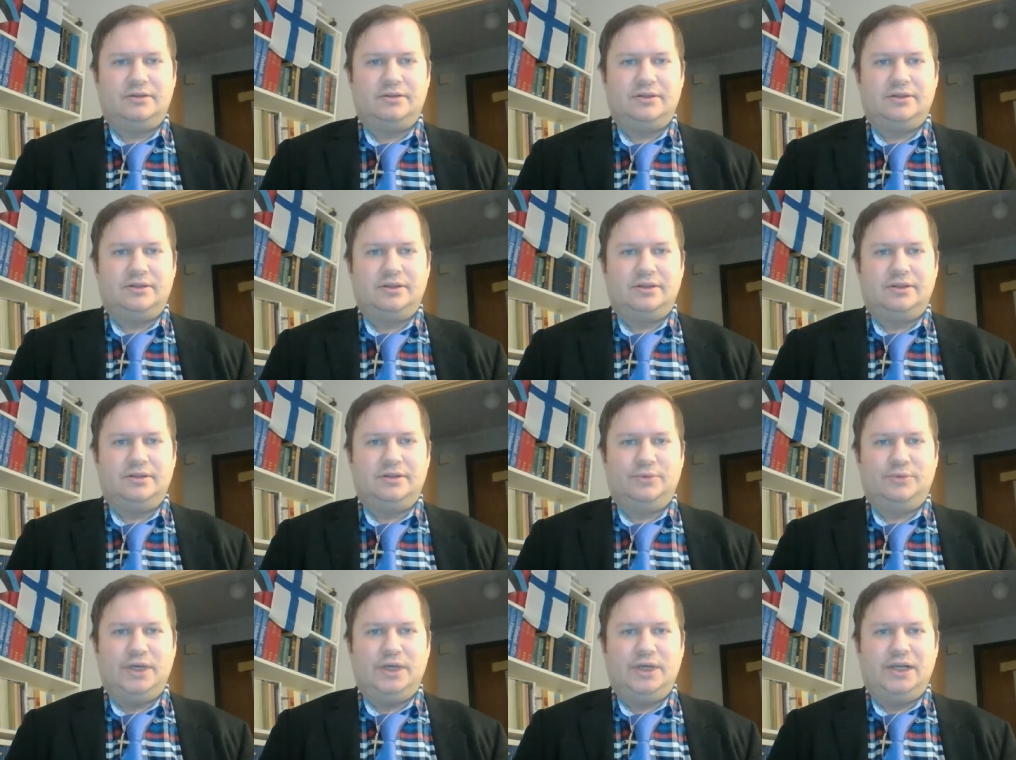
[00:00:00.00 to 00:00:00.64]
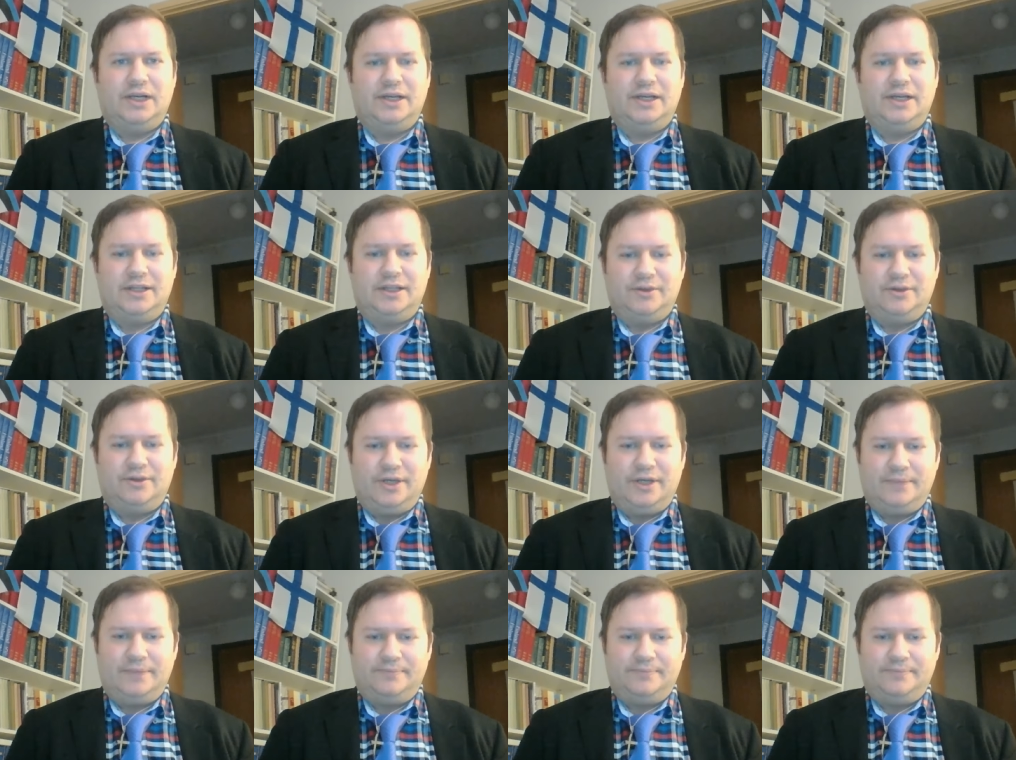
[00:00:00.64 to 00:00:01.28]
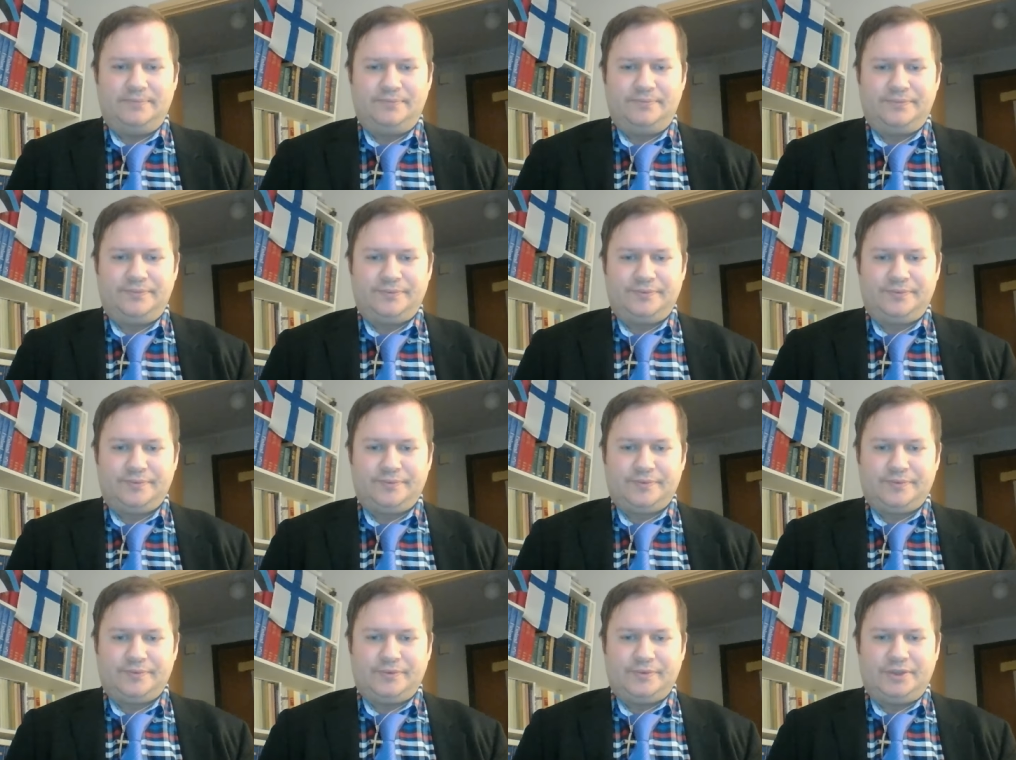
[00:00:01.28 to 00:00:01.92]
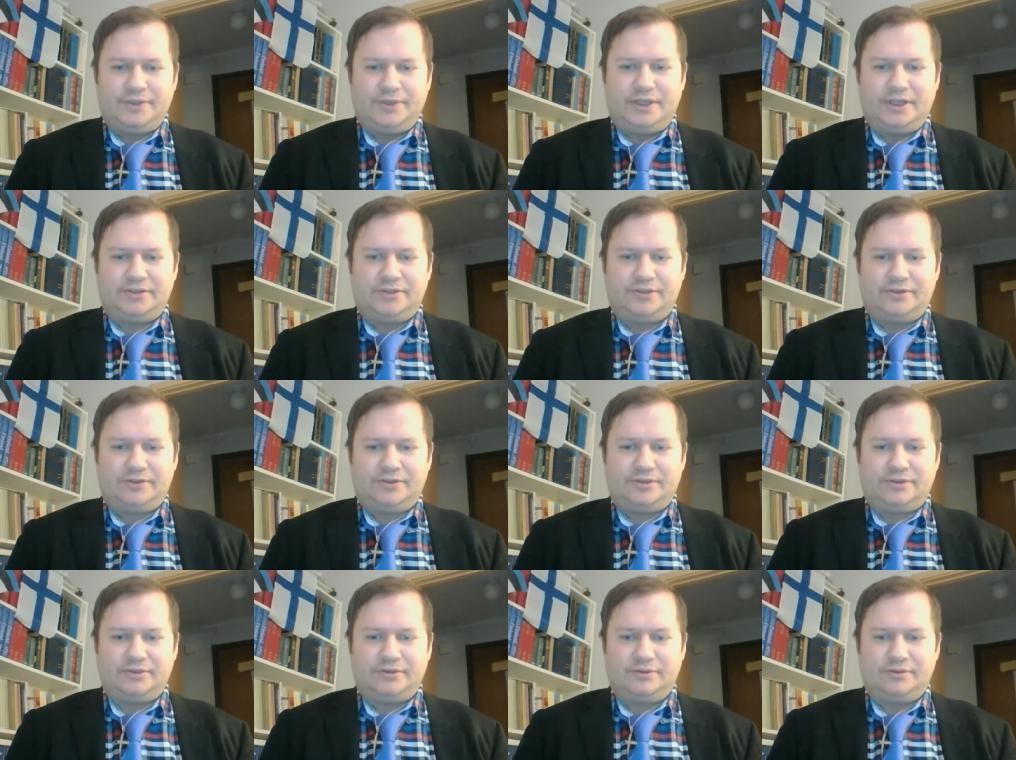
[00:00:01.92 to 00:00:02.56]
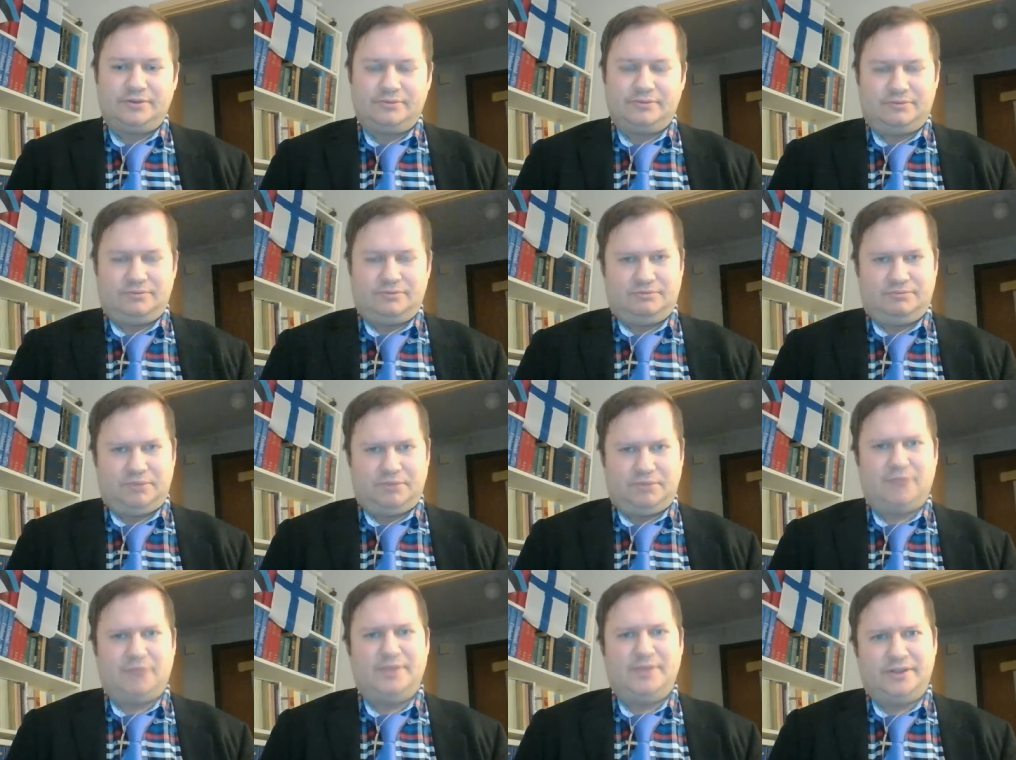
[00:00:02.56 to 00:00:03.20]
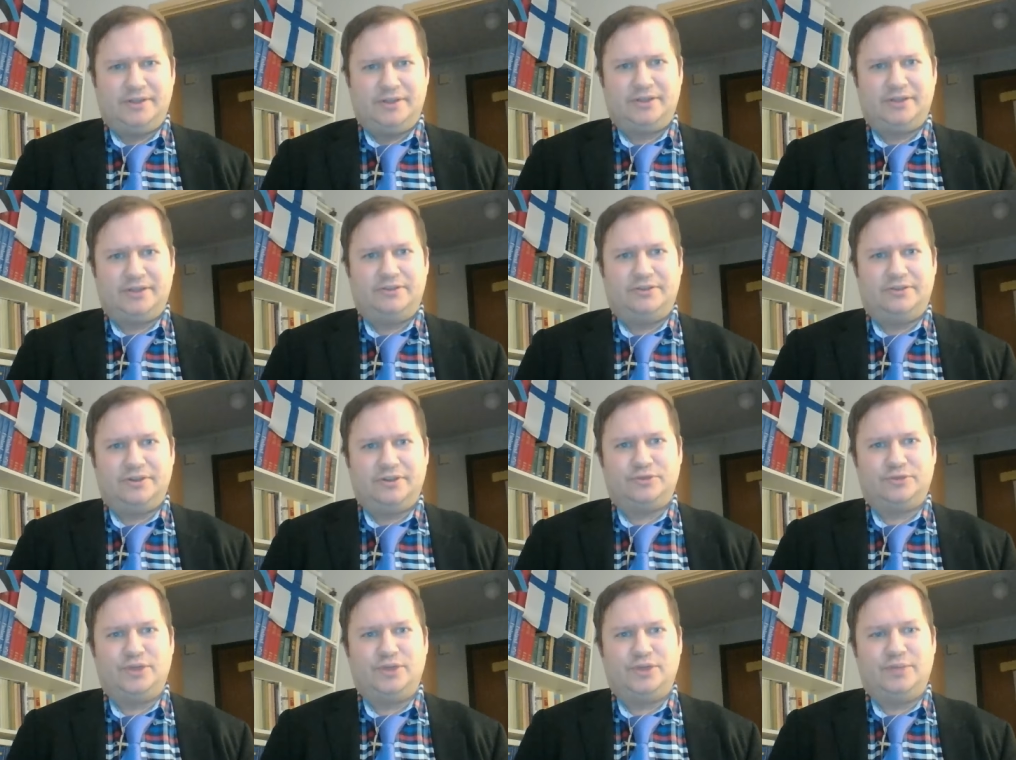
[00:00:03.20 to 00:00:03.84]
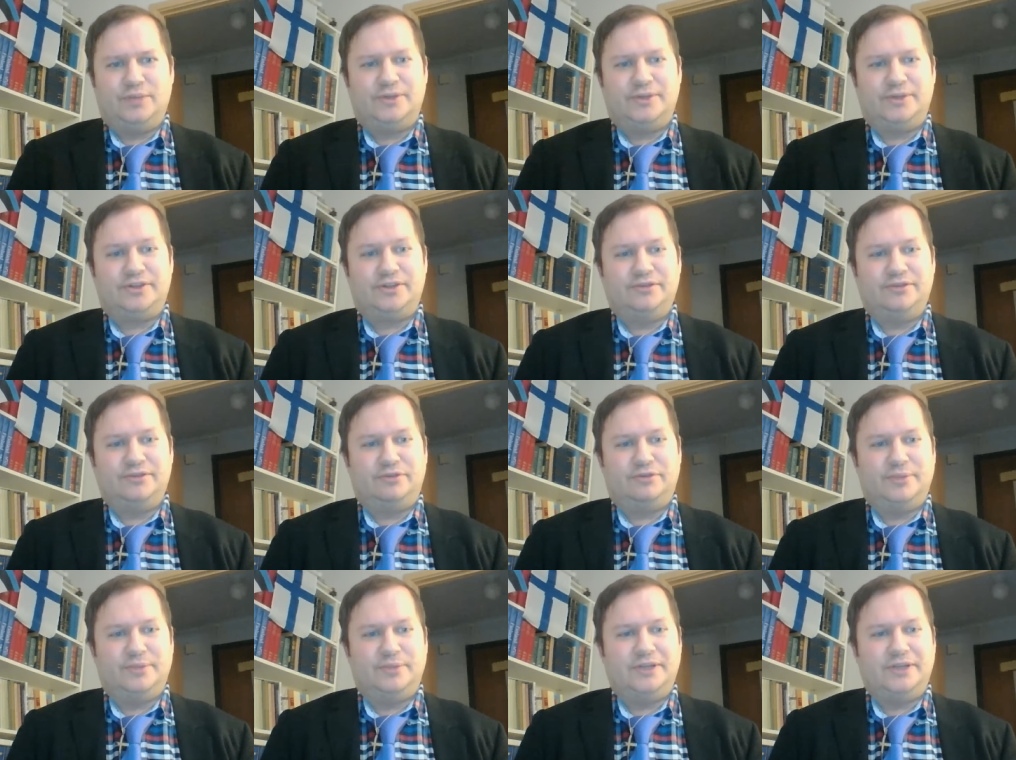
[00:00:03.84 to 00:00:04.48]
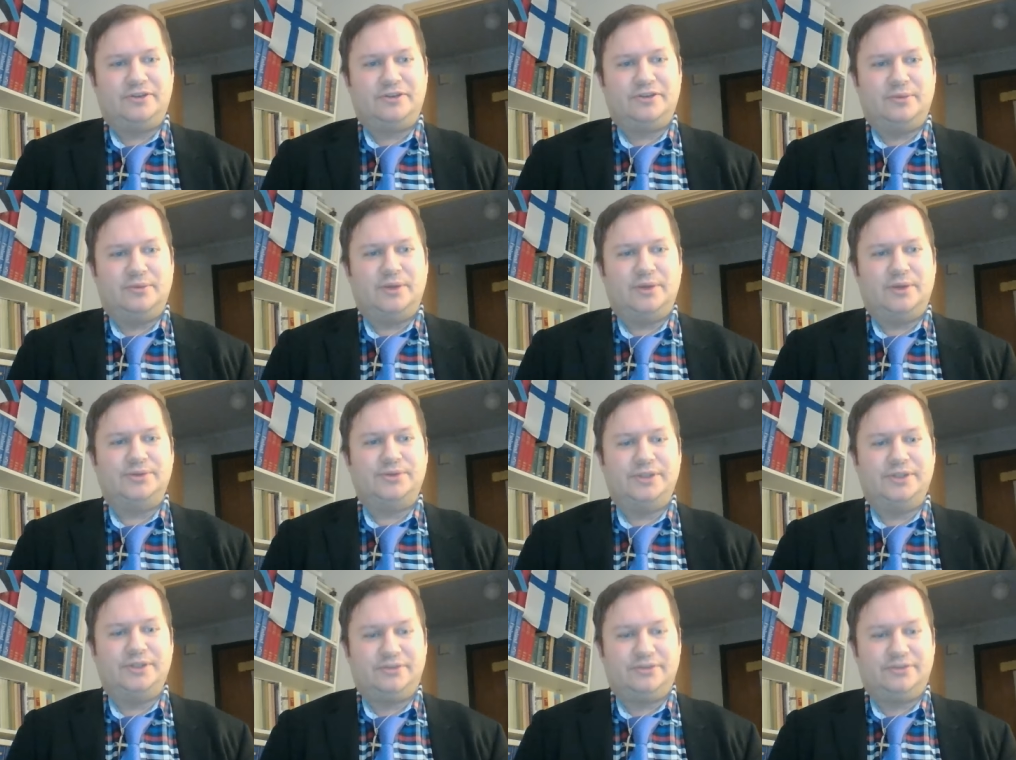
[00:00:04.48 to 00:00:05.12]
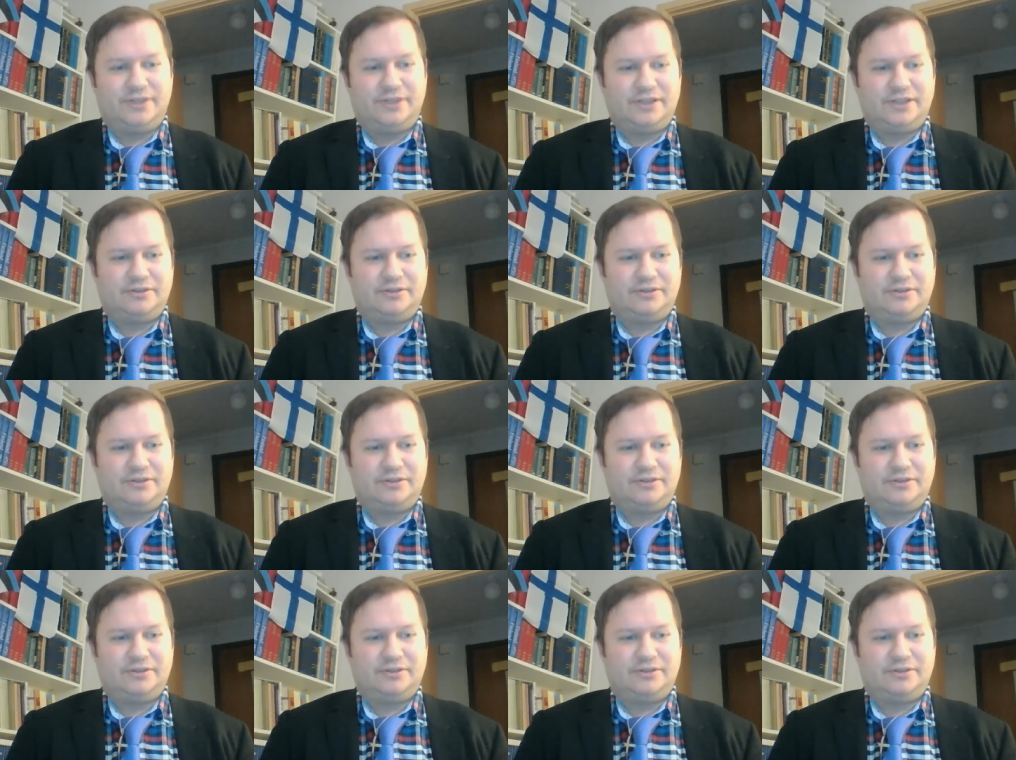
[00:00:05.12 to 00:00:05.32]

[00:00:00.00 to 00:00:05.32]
Well, anyway, that's I mean, there's not very much information about this yet.